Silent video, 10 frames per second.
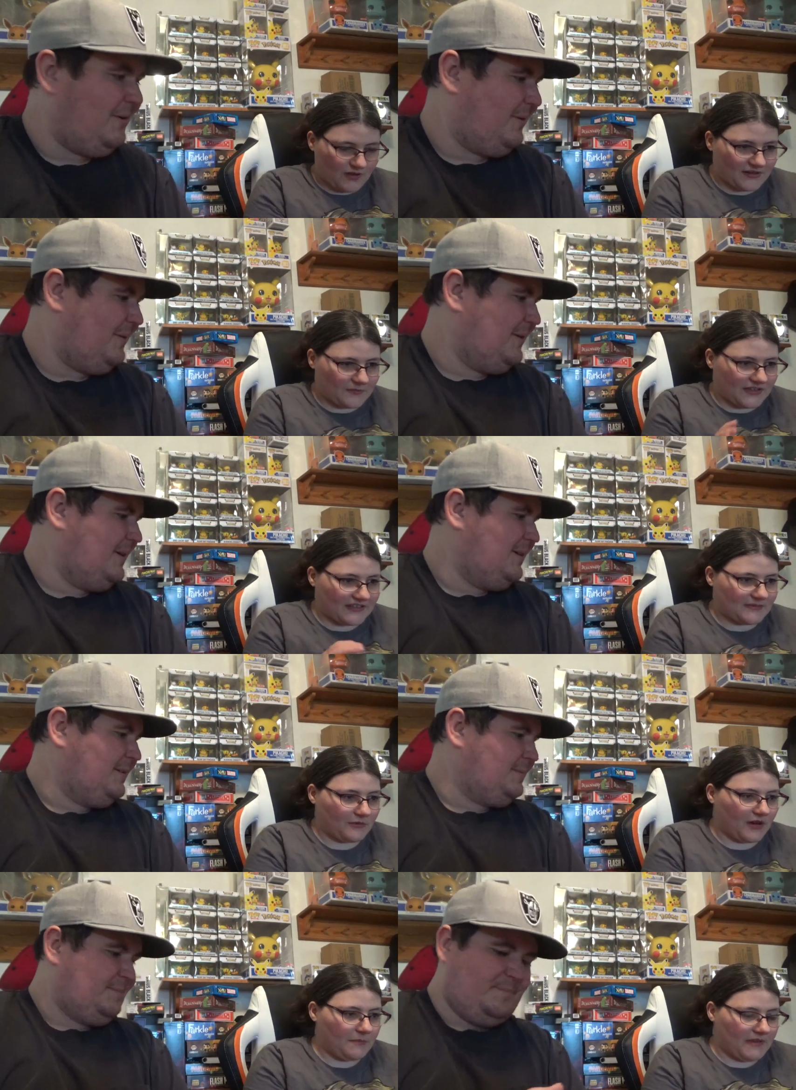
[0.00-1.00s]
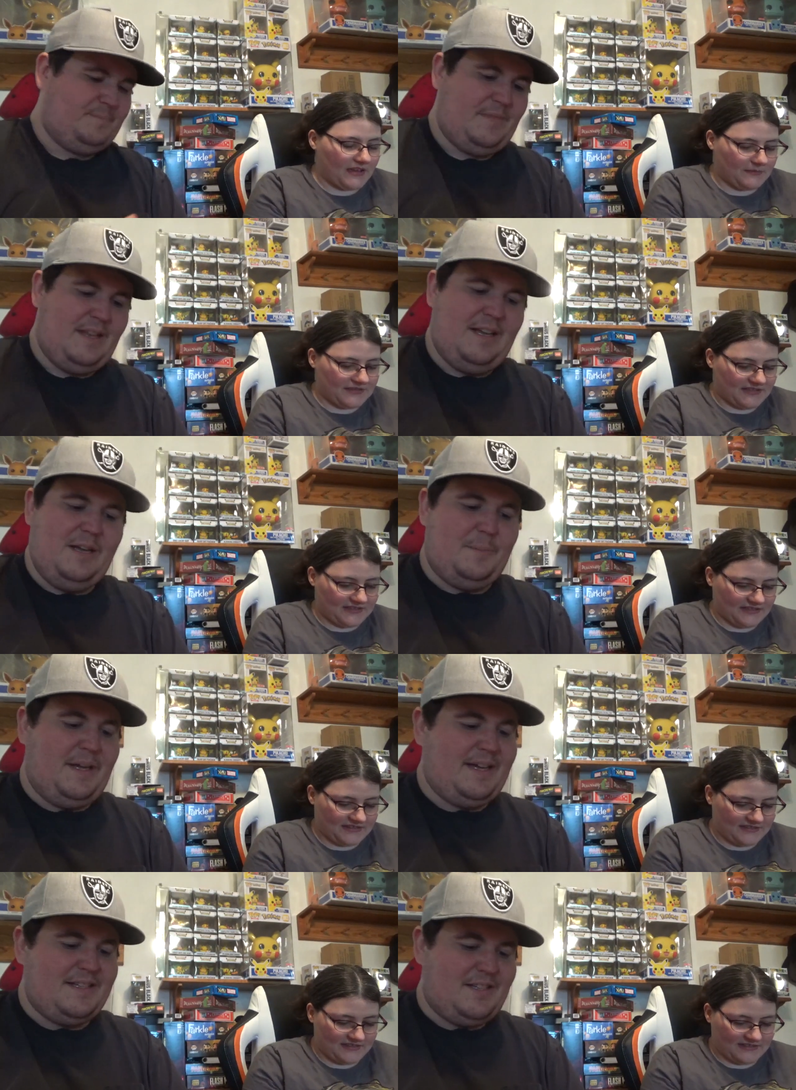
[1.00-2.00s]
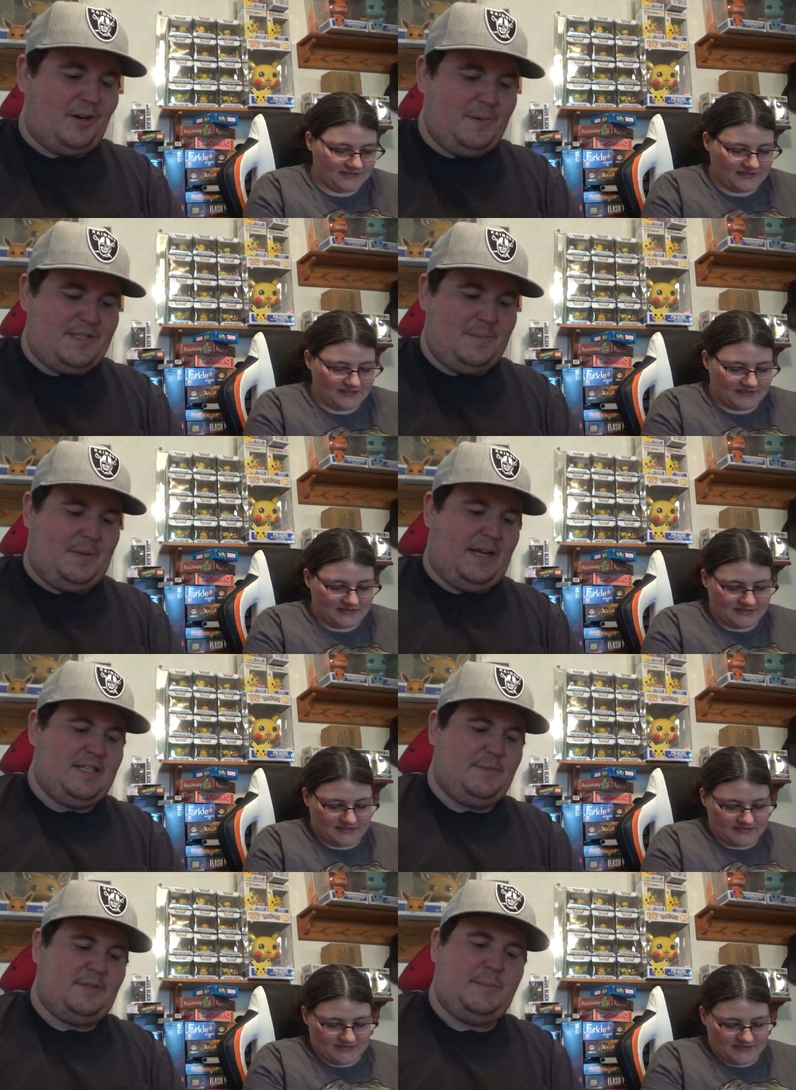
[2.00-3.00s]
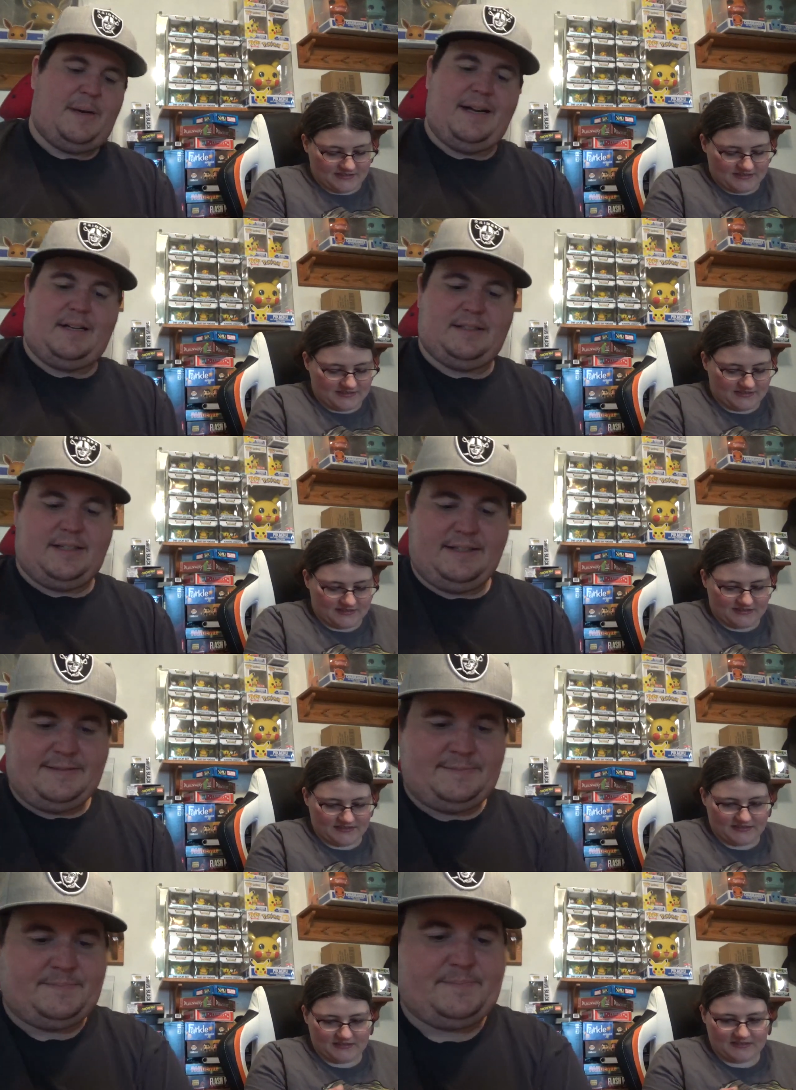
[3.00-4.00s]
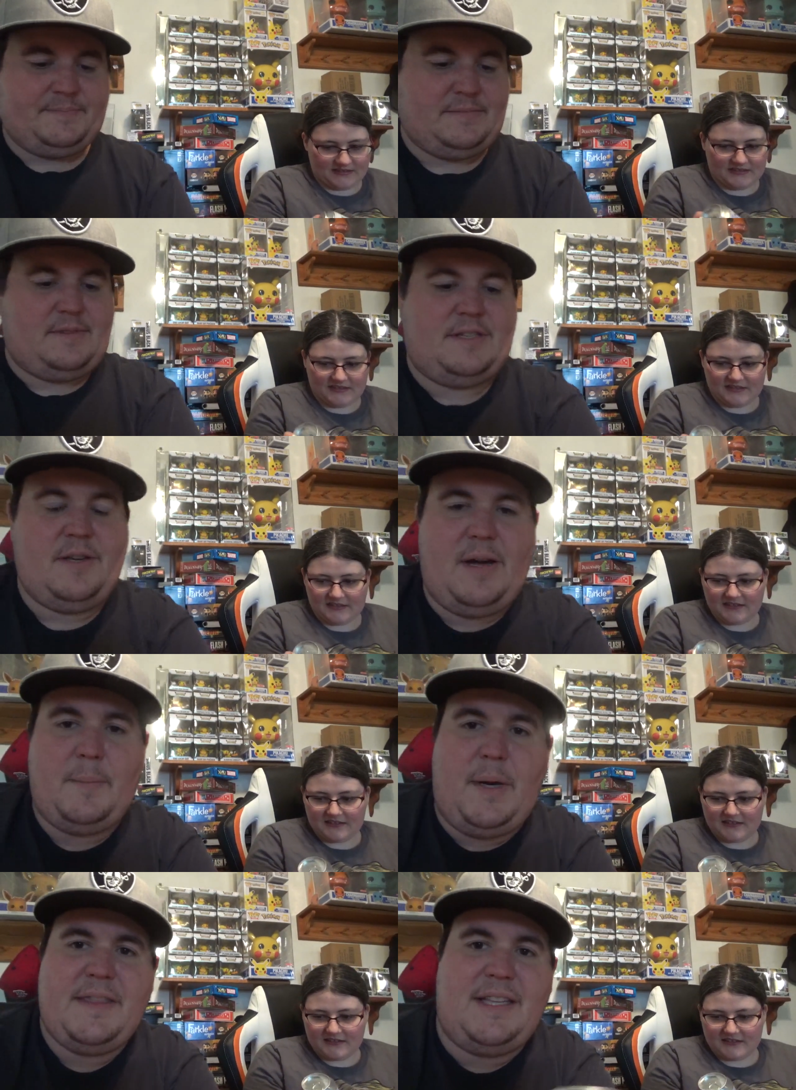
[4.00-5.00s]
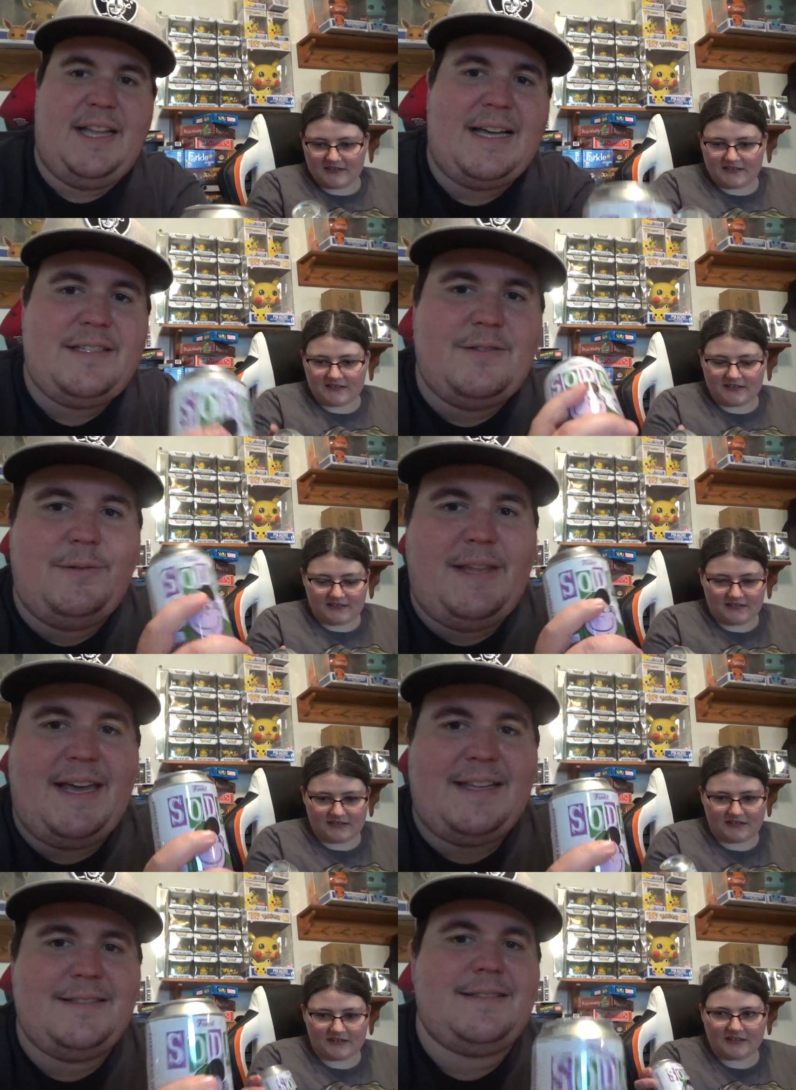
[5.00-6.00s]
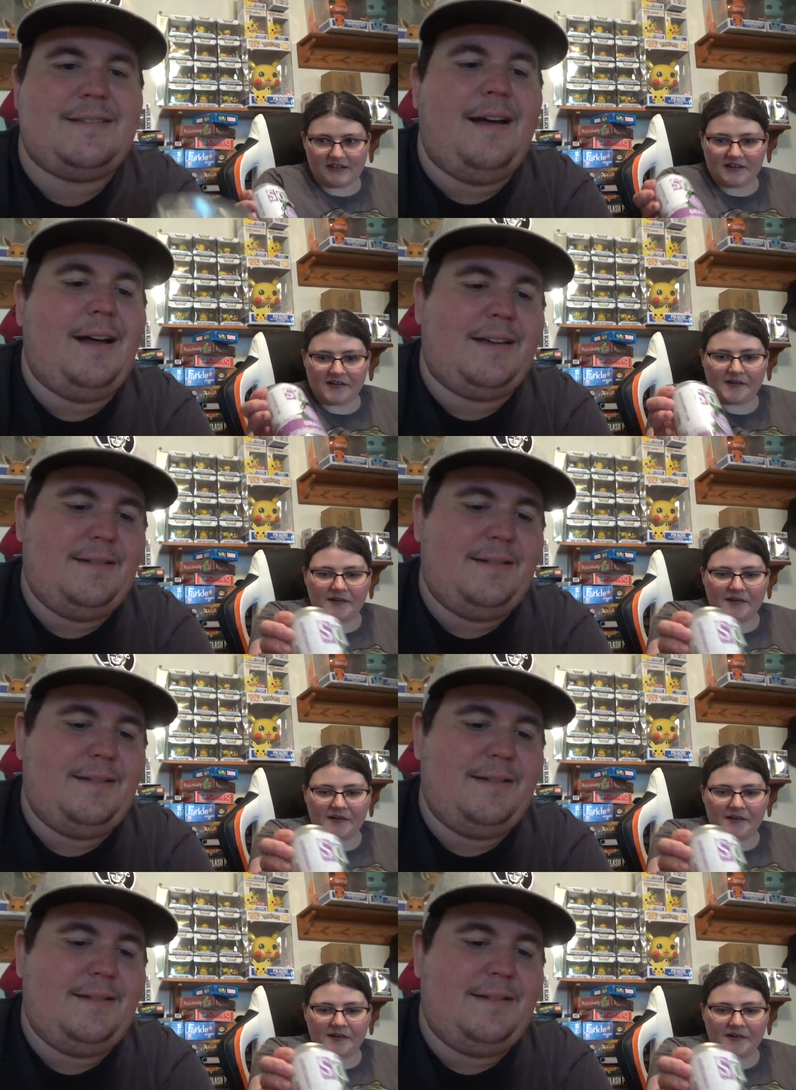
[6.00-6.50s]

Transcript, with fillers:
Speaker 1: Why did we get some grape apes?
Speaker 2: because they're almost impossible to buy online. So I bought the last two they had in stock.